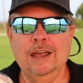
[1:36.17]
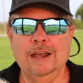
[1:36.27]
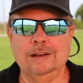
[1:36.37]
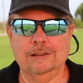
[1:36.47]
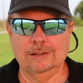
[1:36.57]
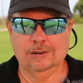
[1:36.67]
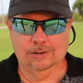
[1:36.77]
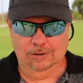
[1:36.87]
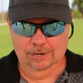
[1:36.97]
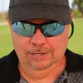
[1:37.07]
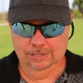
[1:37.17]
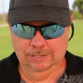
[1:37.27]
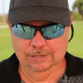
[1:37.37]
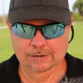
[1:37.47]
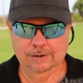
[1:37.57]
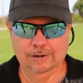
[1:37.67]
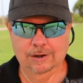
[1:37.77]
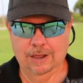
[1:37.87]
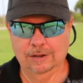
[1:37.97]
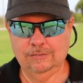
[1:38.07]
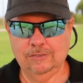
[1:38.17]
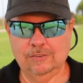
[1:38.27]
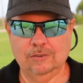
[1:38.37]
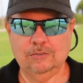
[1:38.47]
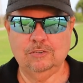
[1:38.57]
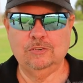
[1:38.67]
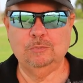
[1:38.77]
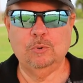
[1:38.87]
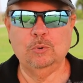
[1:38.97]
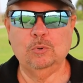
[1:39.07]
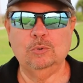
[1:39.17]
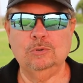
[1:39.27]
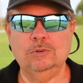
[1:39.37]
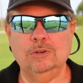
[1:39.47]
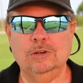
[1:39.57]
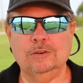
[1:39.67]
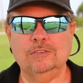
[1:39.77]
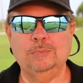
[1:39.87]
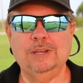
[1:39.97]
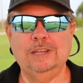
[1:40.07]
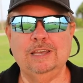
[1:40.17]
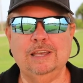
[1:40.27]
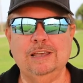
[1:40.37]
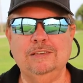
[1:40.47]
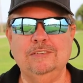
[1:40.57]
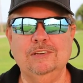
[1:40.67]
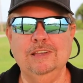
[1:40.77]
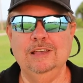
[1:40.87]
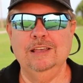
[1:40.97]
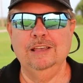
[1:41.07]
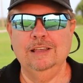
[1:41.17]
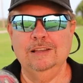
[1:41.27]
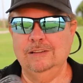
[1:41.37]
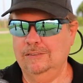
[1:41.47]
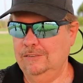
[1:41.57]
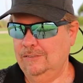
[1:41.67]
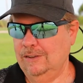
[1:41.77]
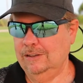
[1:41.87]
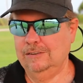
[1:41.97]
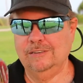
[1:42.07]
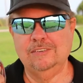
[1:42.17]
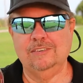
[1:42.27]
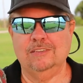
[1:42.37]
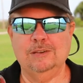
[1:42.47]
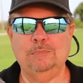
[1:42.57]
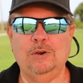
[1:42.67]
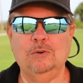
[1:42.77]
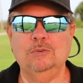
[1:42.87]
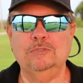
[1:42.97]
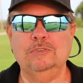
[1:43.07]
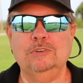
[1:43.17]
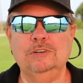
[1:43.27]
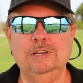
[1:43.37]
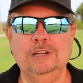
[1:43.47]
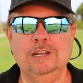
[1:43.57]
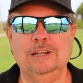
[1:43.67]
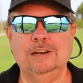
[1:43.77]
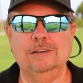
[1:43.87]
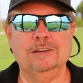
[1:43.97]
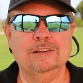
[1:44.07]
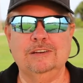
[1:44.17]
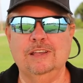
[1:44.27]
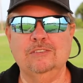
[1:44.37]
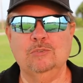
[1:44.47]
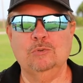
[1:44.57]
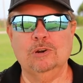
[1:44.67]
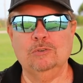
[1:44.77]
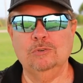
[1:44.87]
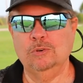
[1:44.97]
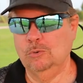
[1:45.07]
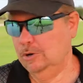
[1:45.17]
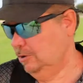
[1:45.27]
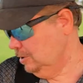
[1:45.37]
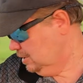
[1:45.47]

and the little notches on your spool on a spin cast tend to slip over, and it doesn't work real well.